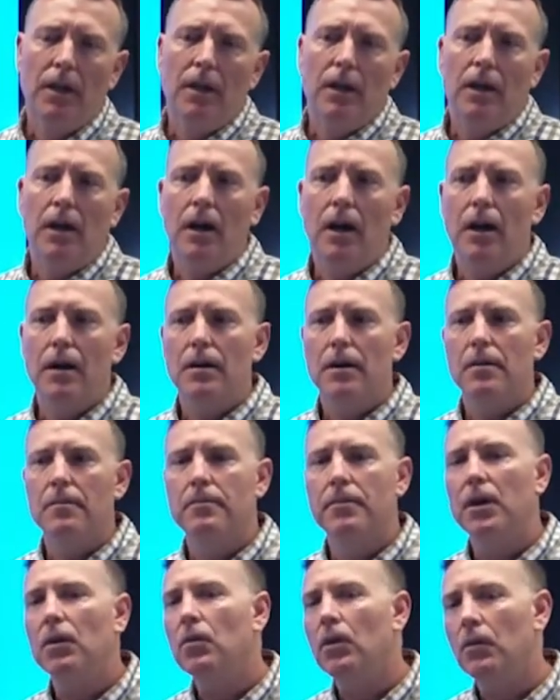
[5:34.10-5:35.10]

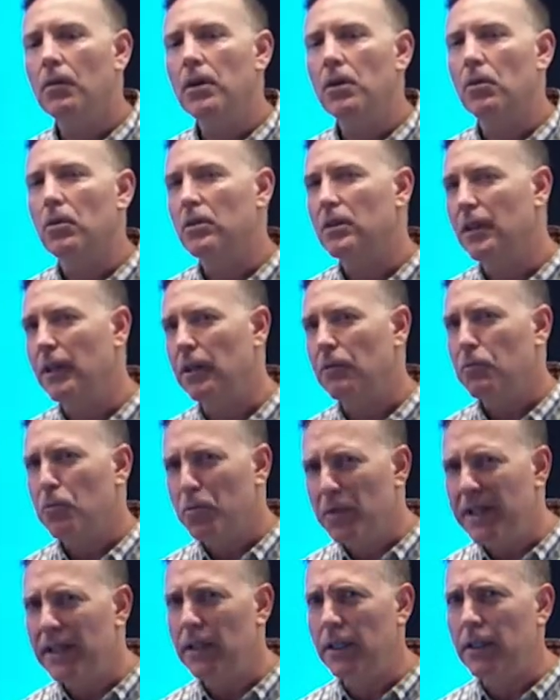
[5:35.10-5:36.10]
But what we were
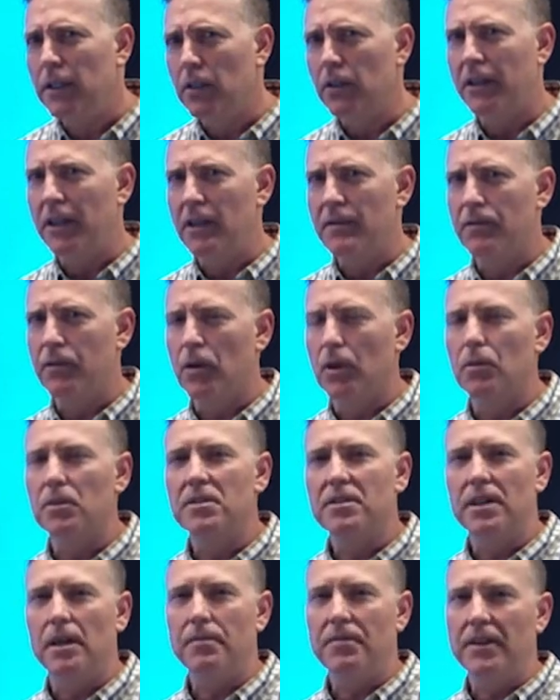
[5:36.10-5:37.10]
really looking for was
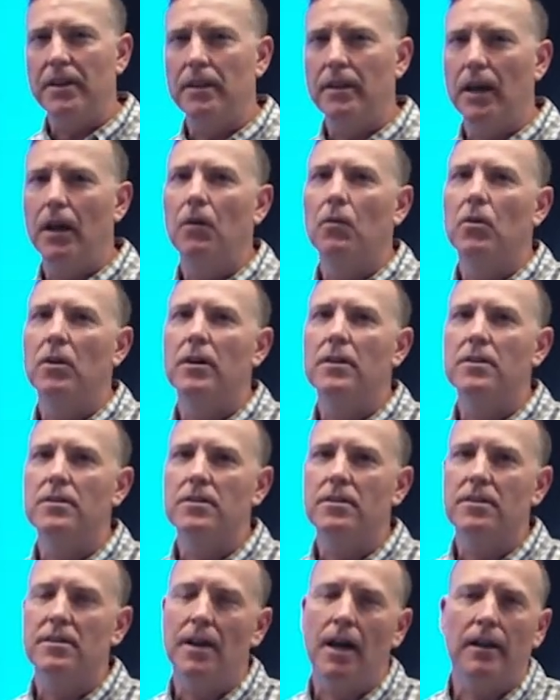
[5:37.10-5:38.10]
something that
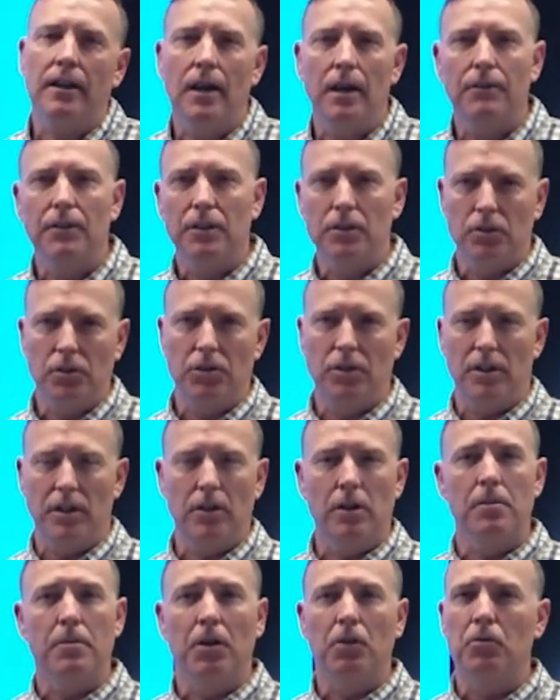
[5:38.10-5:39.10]
was not
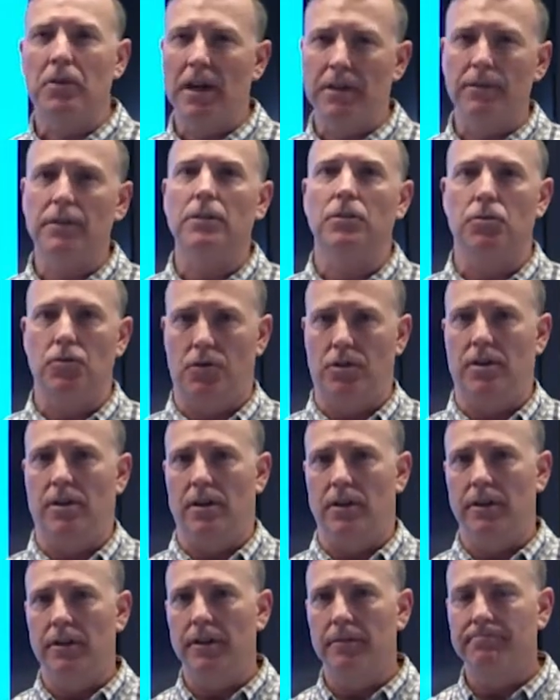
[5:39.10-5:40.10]
evolutionary, but
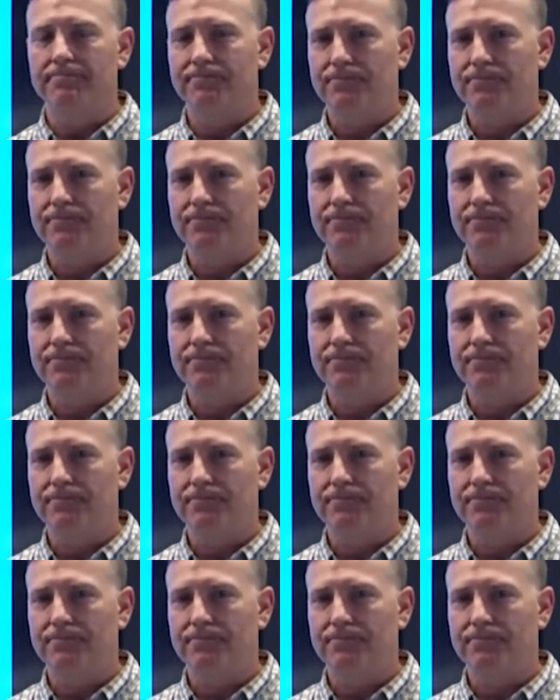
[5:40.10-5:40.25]
revolutionary.